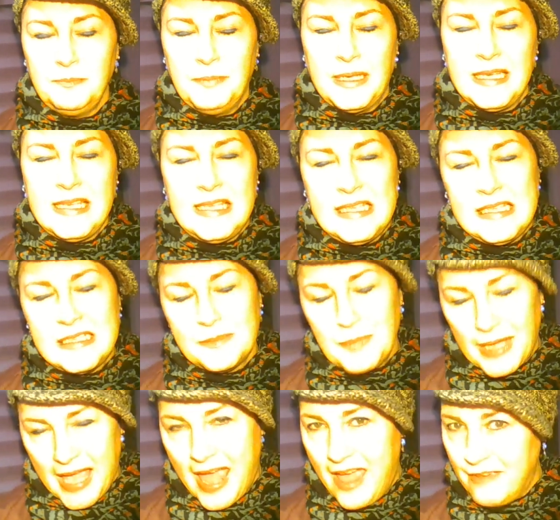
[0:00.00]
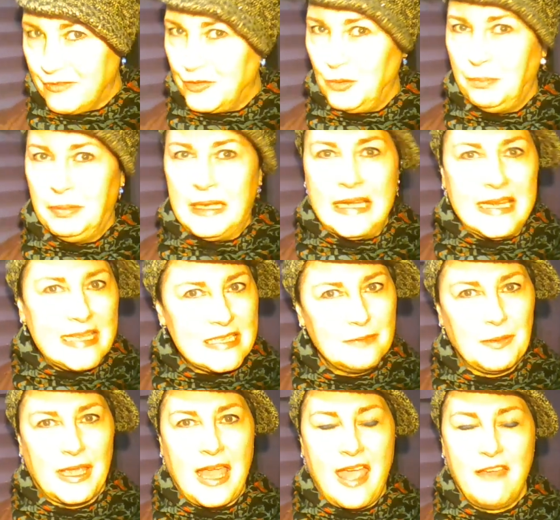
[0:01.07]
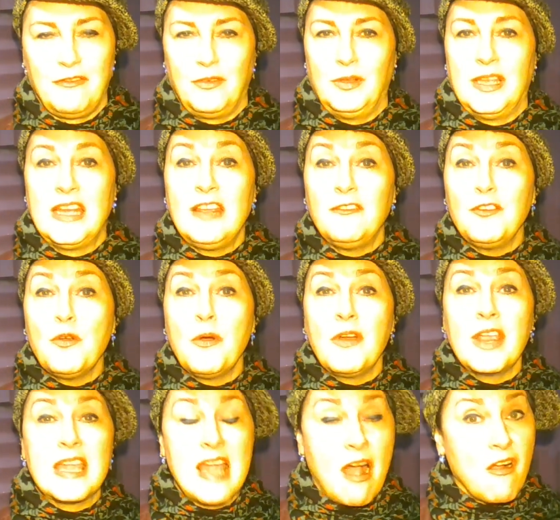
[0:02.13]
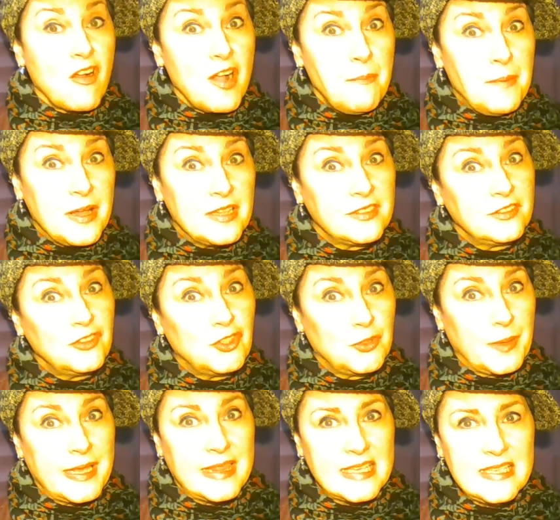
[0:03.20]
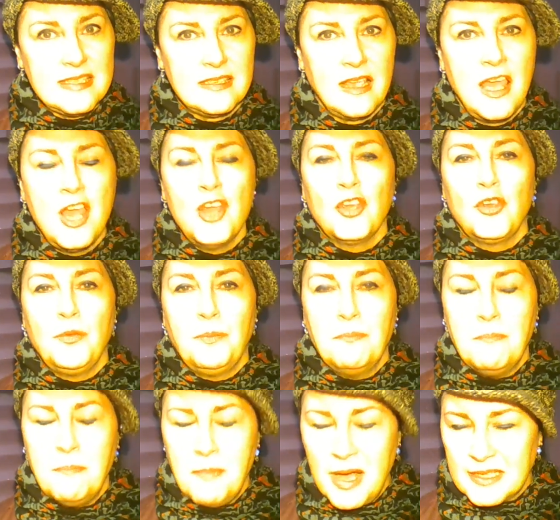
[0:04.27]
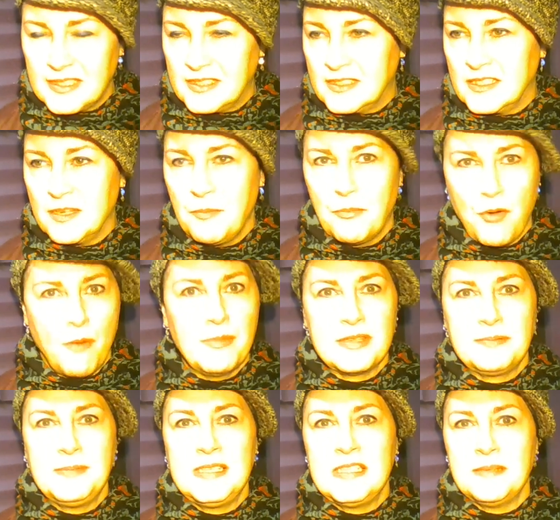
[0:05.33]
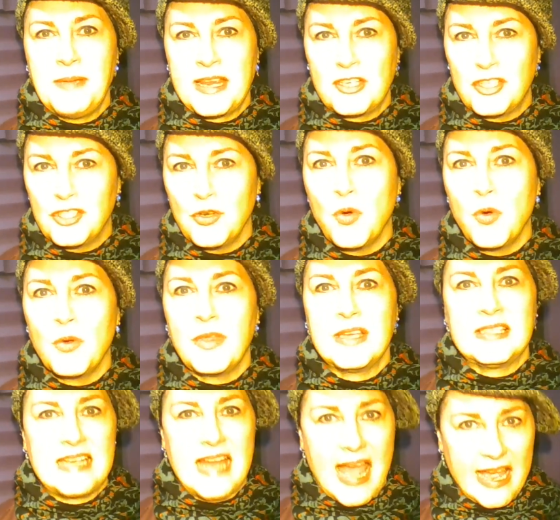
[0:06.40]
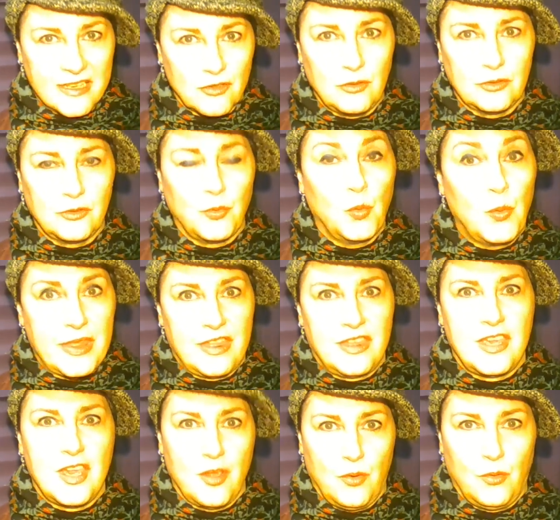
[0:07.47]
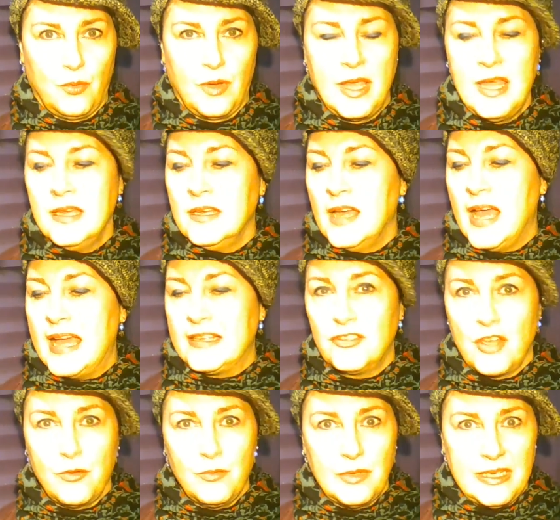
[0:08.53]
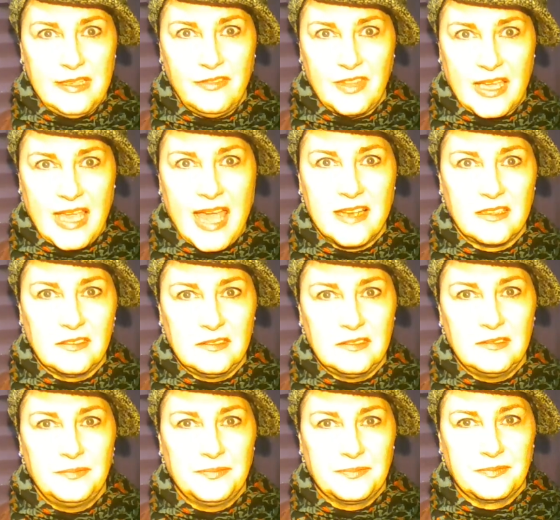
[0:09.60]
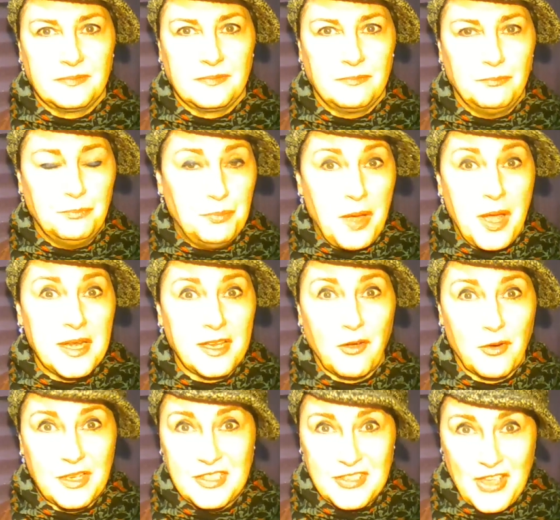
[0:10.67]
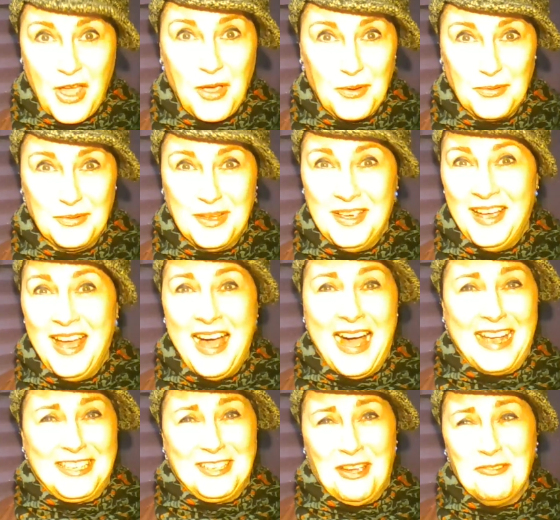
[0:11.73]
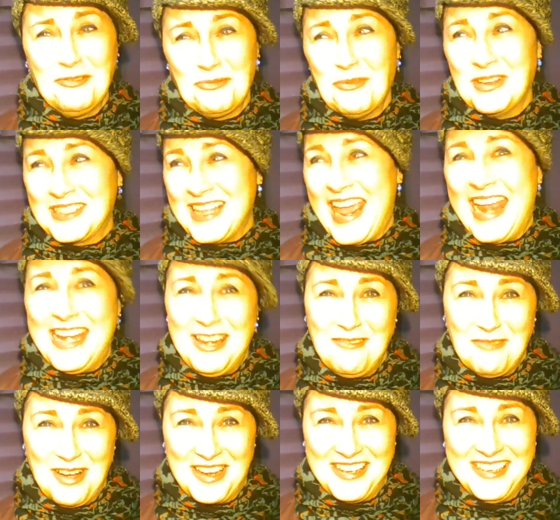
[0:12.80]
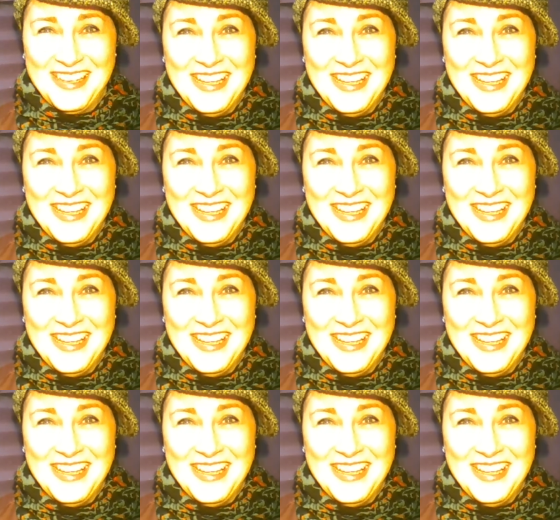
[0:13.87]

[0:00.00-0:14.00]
please be careful, please be careful. And if you're a younger person doing this, you must promise me to make sure there's an adult with you and don't leave the candle burning on its own. I don't want anyone